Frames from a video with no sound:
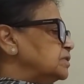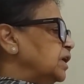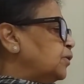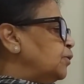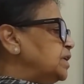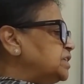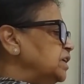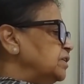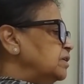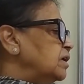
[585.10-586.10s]

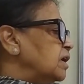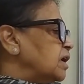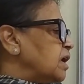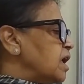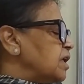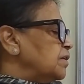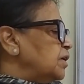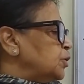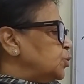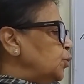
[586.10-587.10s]
equation
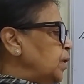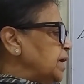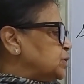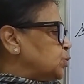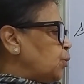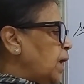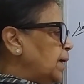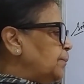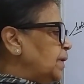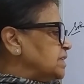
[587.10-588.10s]
2x
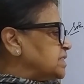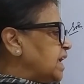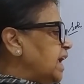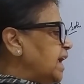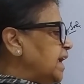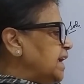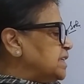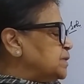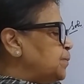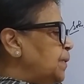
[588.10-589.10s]
square plus kx
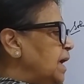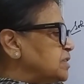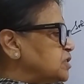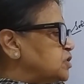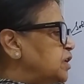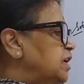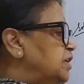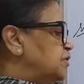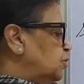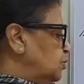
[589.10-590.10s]
plus 3
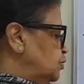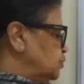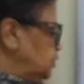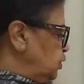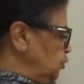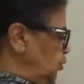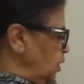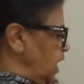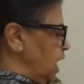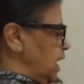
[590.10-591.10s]
is equal to 0
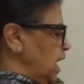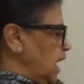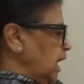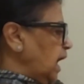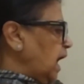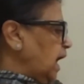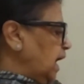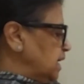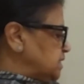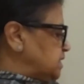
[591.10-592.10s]

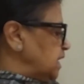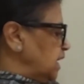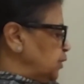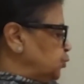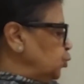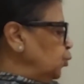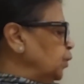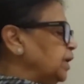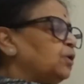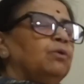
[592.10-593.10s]
has two
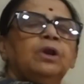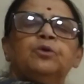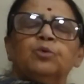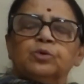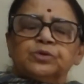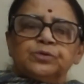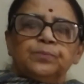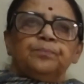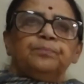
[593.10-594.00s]
equal roots.